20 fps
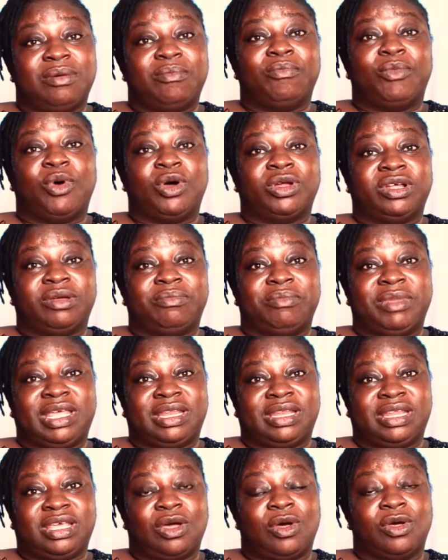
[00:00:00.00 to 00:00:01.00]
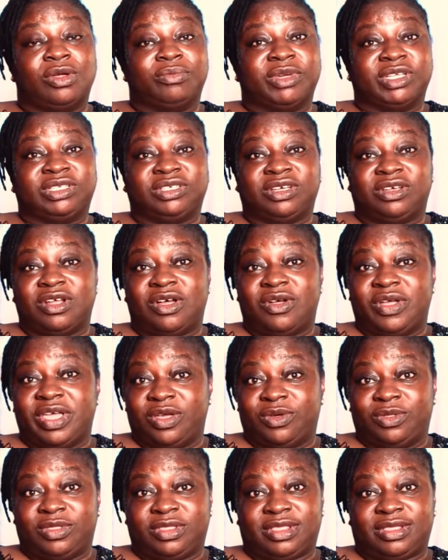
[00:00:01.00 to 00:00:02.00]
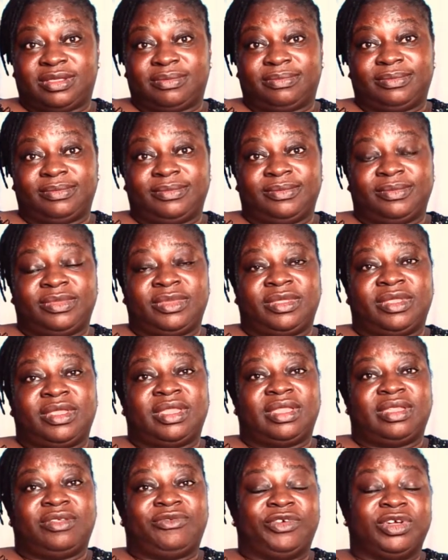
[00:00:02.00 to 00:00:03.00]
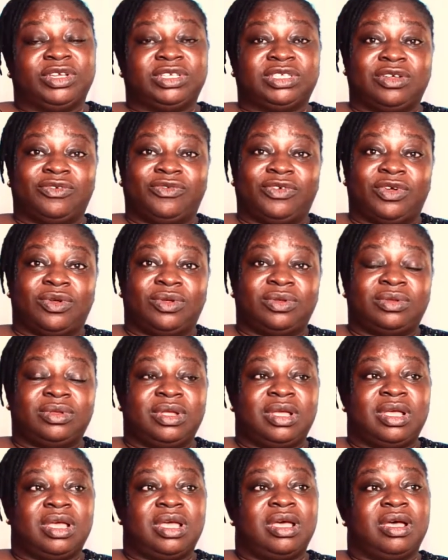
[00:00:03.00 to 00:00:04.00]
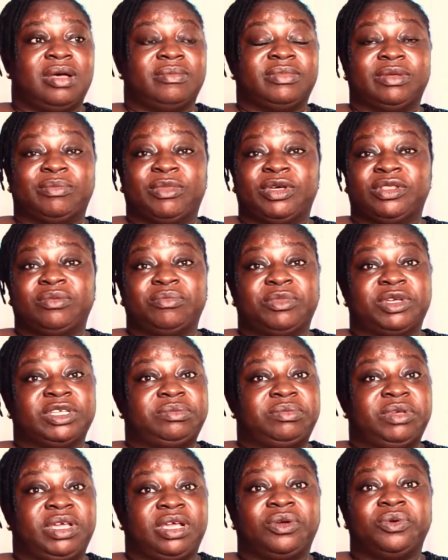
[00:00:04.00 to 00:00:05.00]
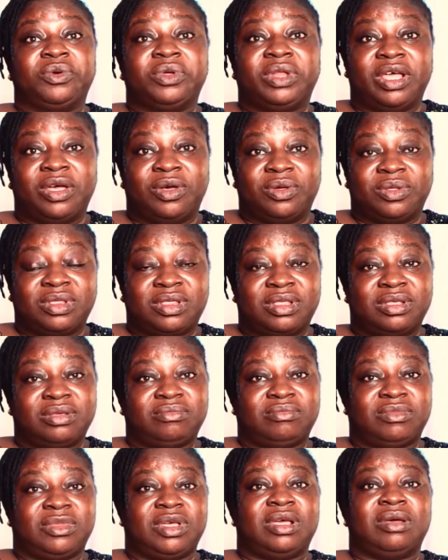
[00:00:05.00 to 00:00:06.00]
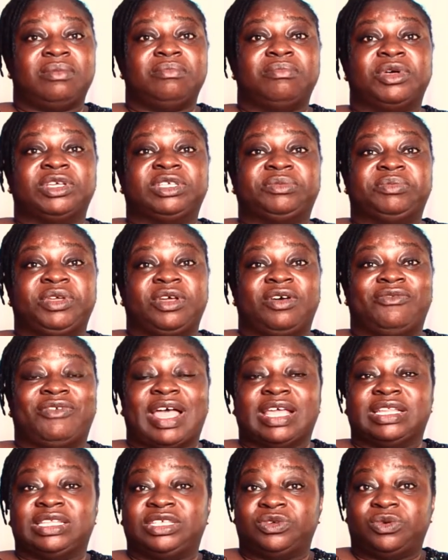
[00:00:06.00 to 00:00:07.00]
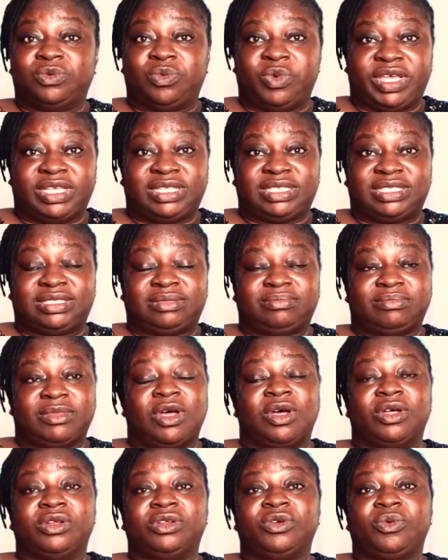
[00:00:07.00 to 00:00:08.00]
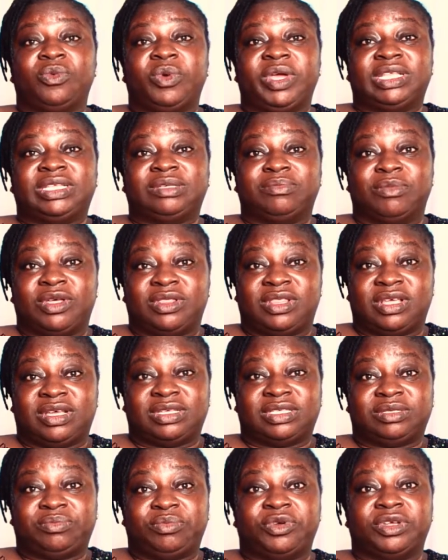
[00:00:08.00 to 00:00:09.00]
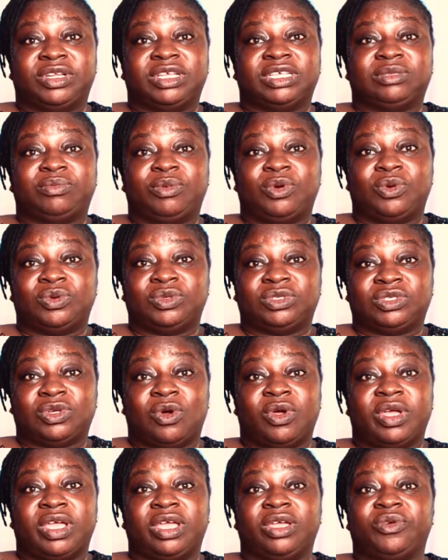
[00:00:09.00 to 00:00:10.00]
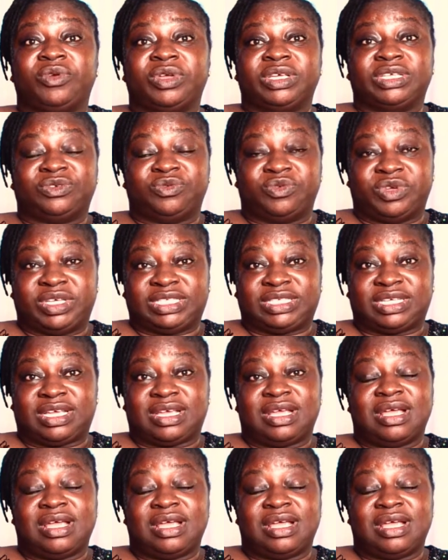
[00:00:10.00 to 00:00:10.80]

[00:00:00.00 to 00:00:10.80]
border mainly on maternal health. First of all, um, the mother must be in good health must be of ideal weight. Underweight mothers predispose or increase risk